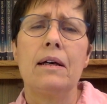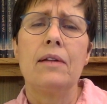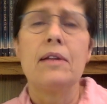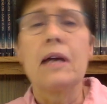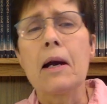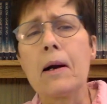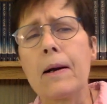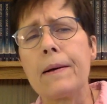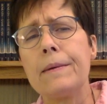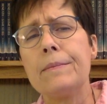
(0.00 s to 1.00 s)

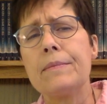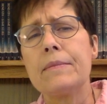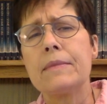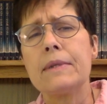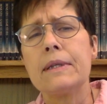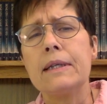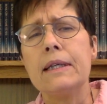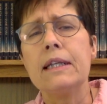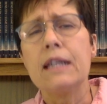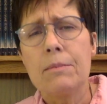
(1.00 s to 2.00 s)
There,
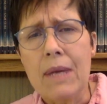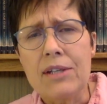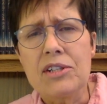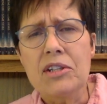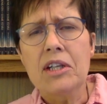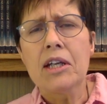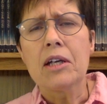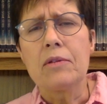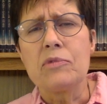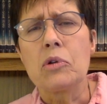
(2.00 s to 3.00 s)
in the immensity
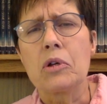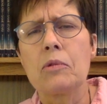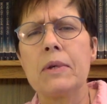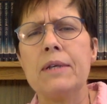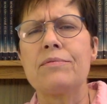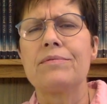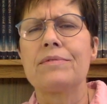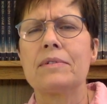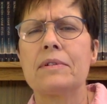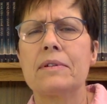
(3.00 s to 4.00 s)
of your grief,